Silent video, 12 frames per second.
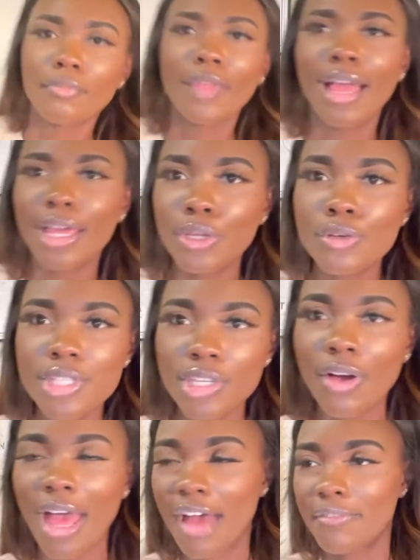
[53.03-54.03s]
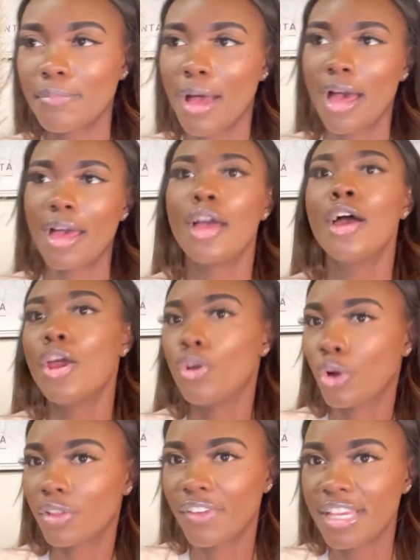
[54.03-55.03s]
I do still have my
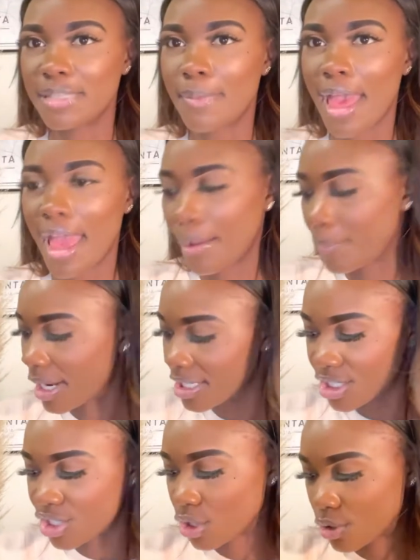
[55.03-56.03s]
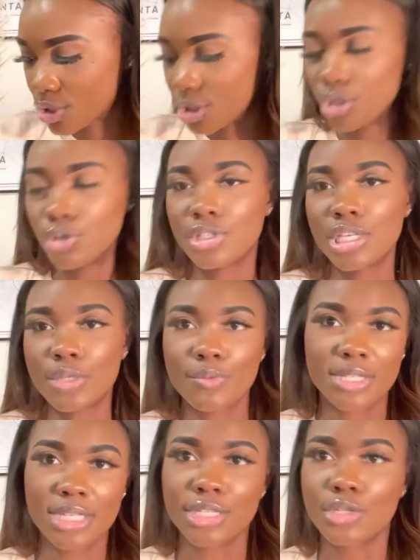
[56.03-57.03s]
North Face bag, but I just chose to use this one
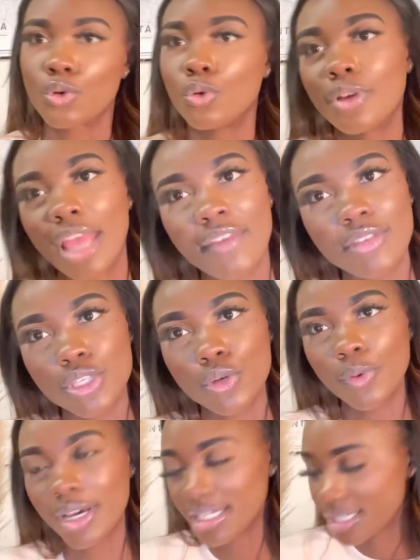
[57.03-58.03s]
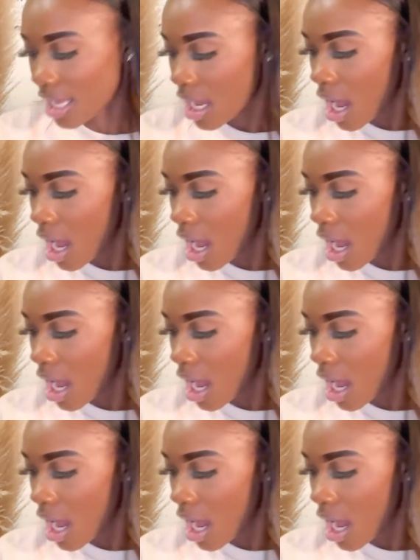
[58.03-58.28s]
since the school gave it to us.